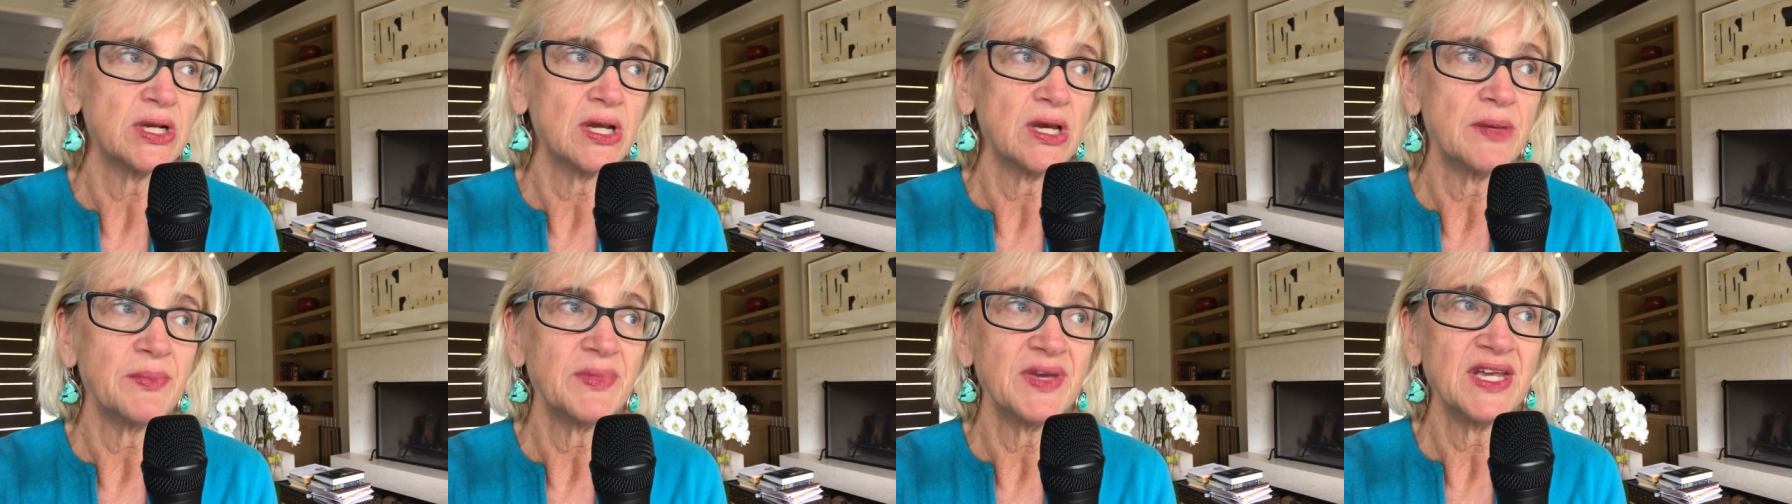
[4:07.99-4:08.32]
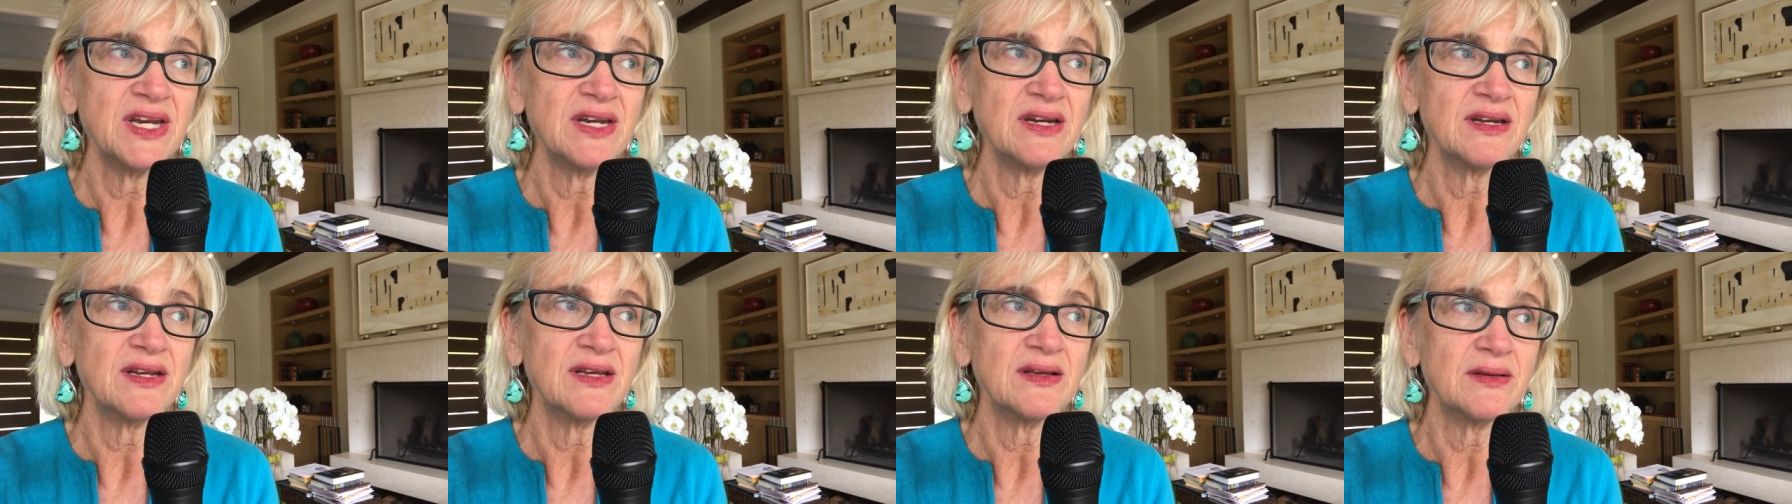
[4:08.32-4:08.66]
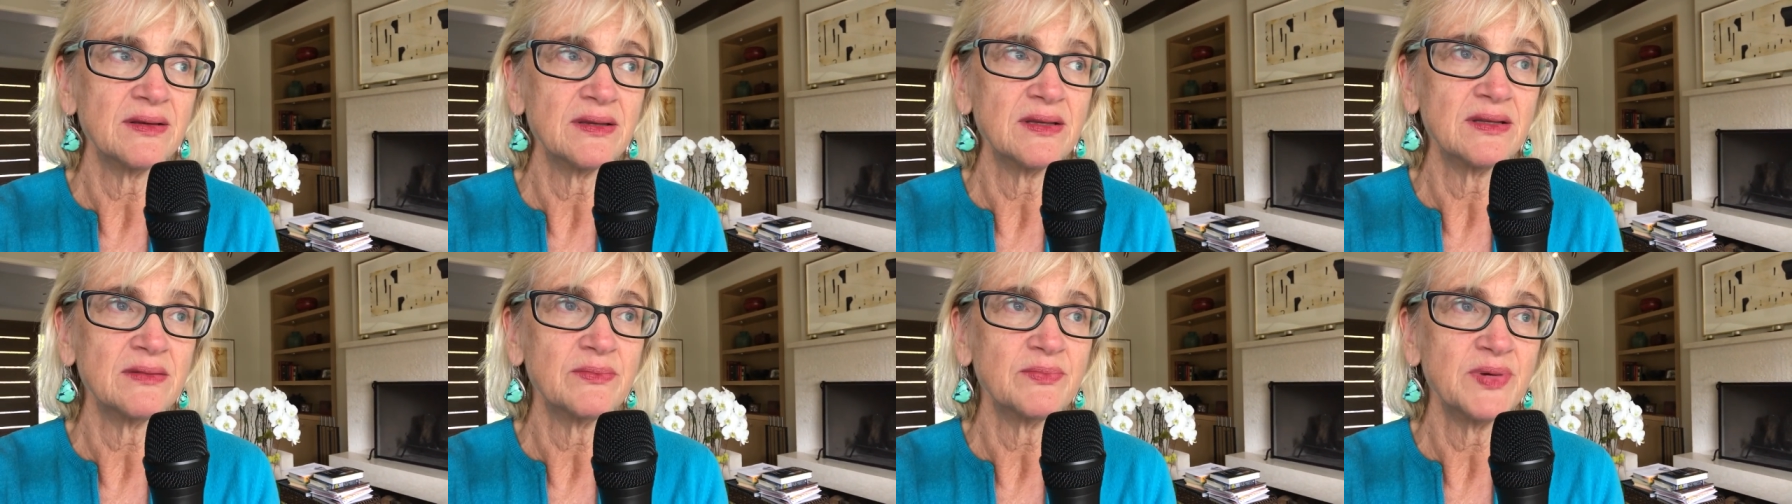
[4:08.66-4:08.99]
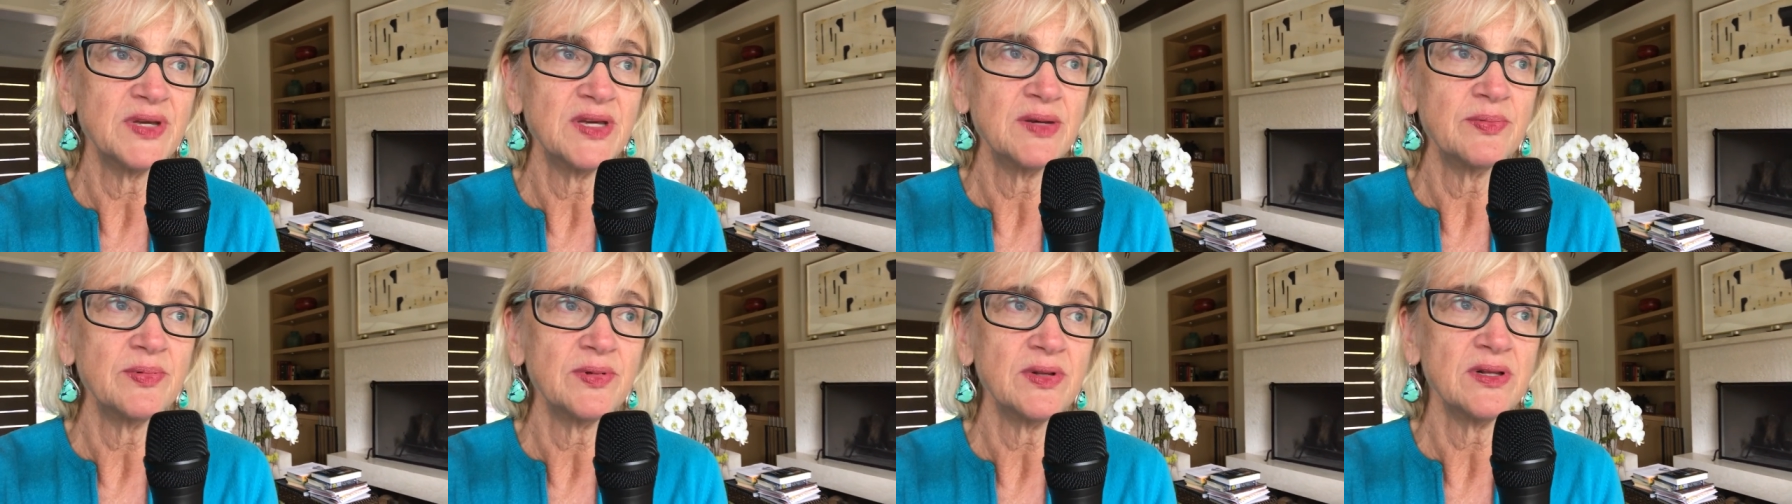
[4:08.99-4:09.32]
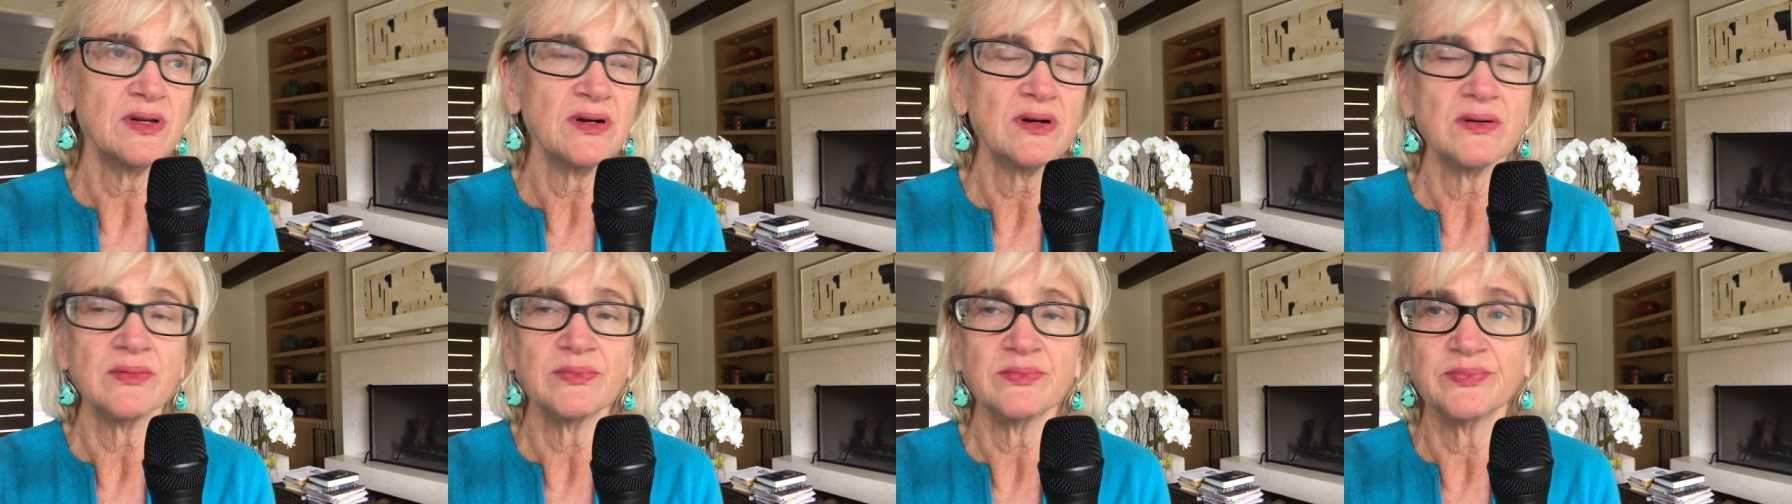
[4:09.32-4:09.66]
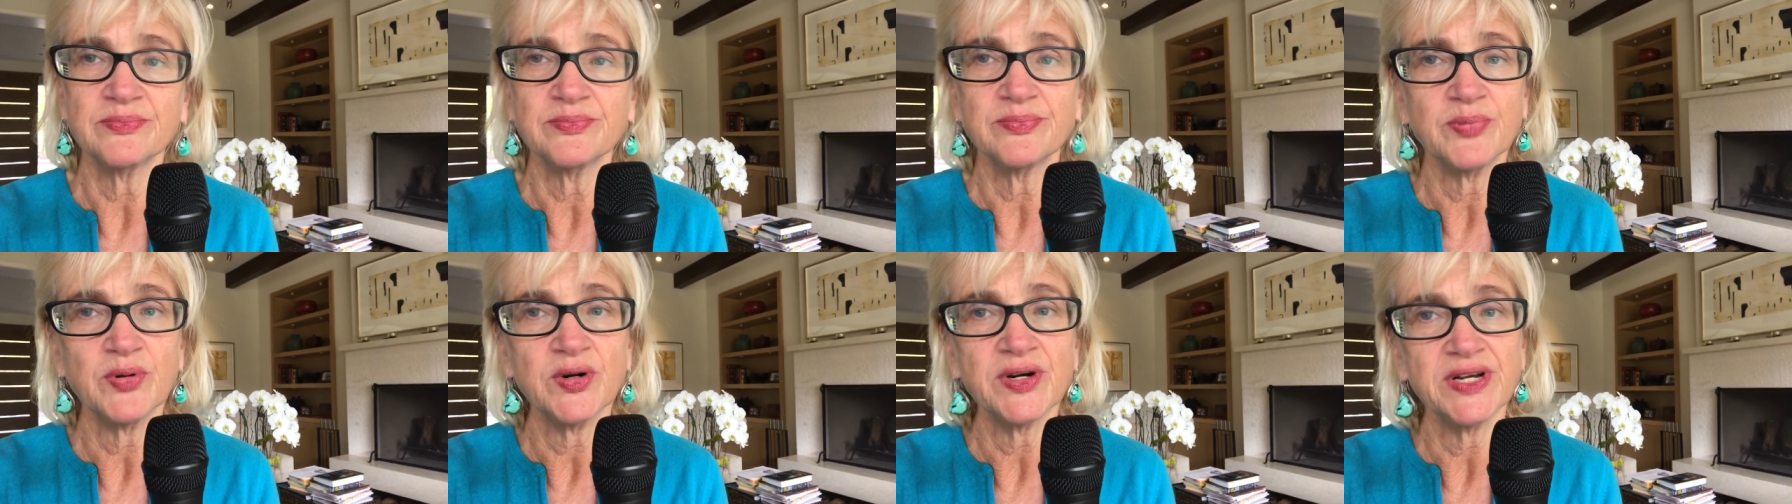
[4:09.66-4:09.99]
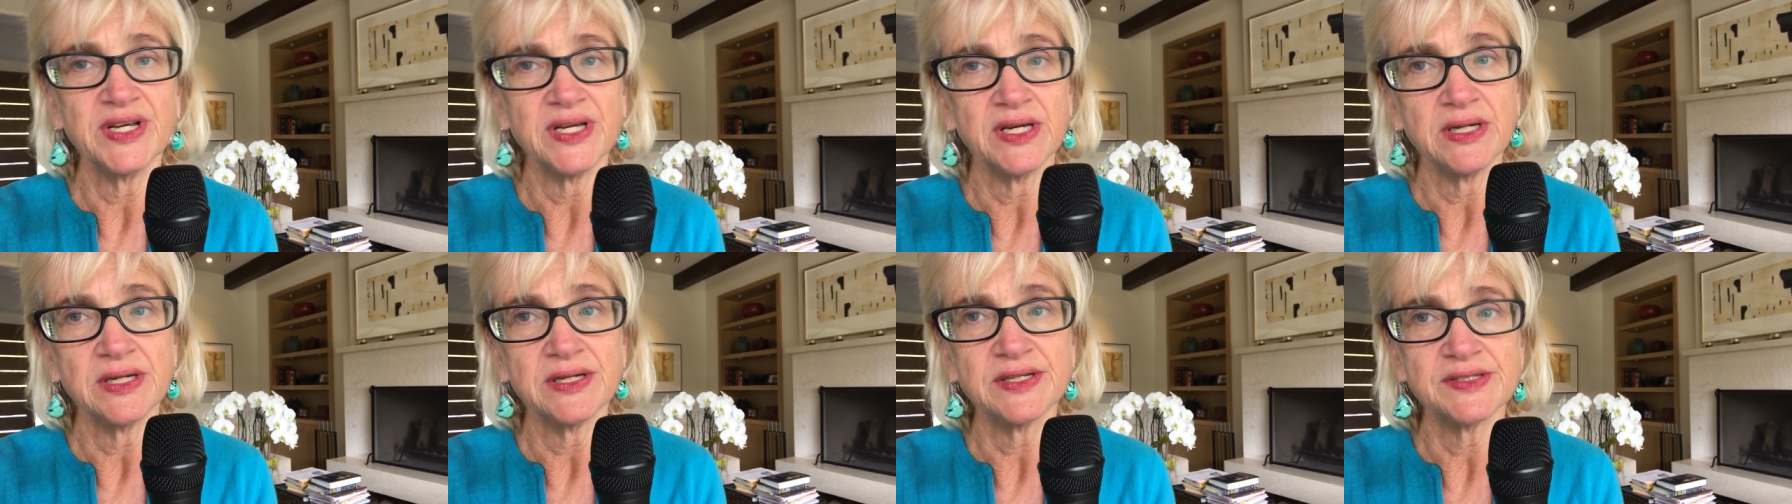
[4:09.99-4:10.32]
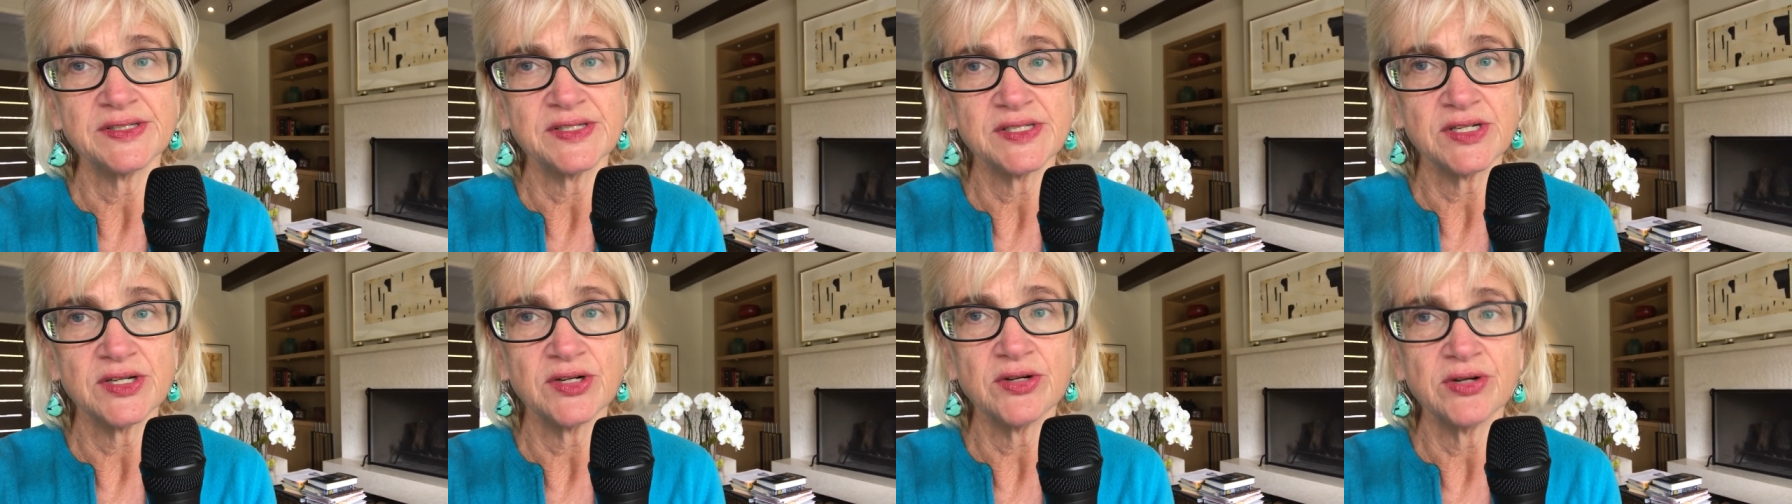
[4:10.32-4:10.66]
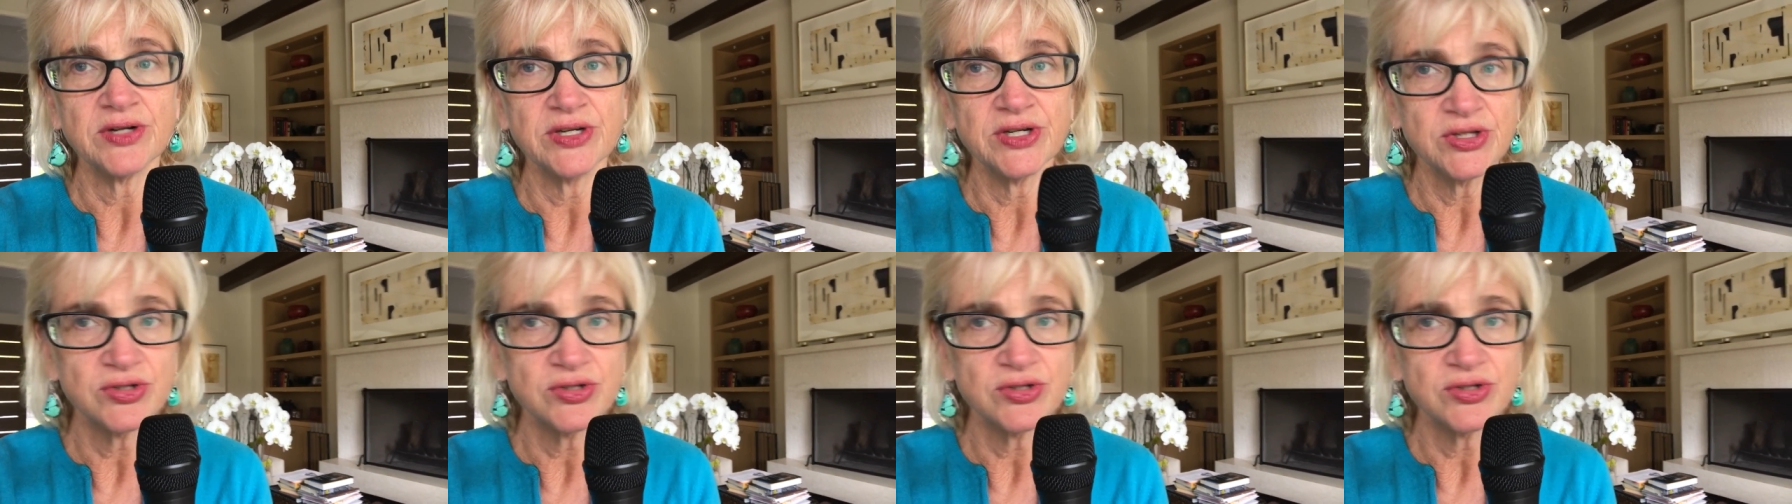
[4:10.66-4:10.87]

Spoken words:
I mean, people are pretty inconsiderate.